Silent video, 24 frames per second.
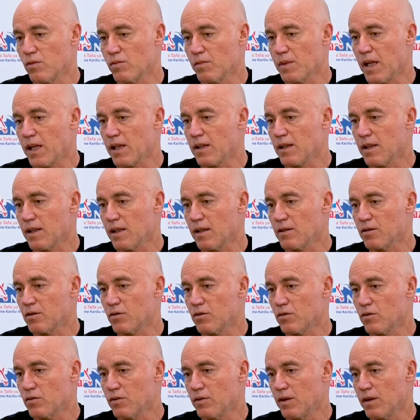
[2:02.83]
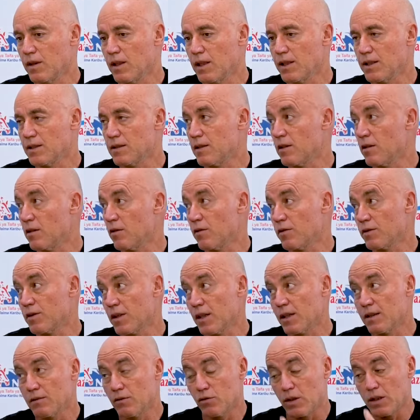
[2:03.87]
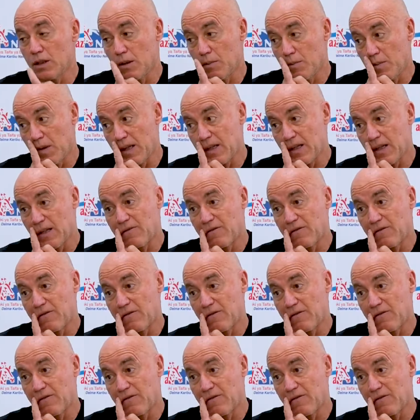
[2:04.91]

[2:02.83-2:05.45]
make the list of 10-20 players